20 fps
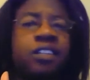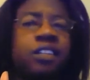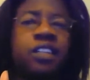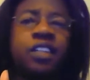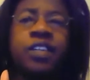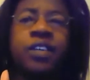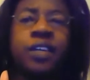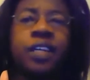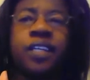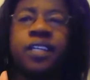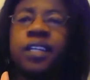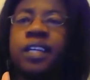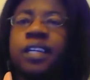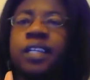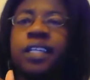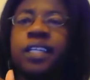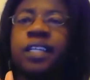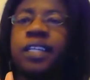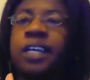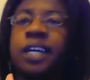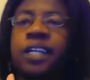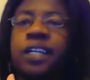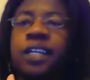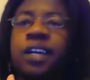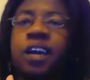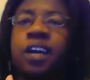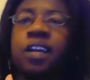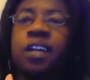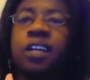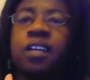then you cannot deny
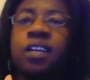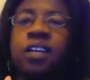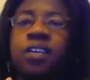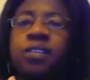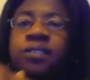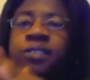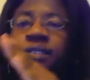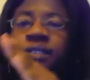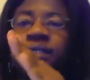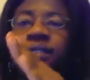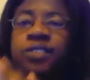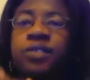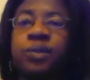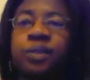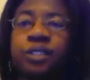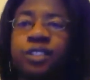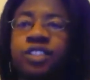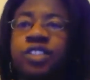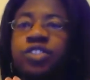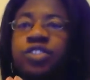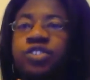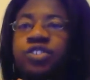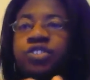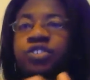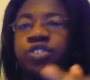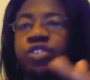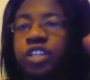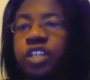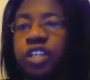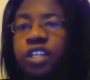the Holocaust on
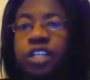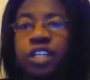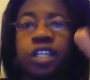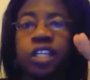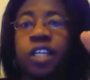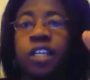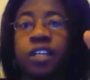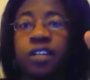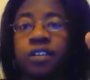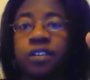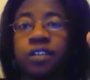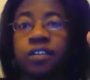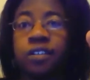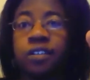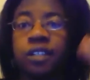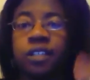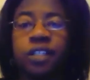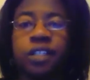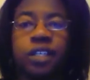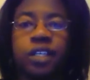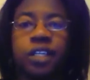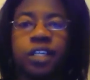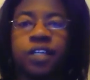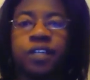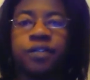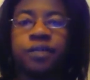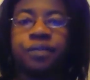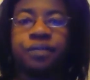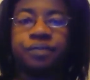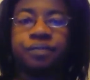Twitter either, you
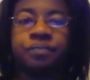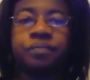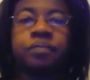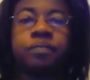know.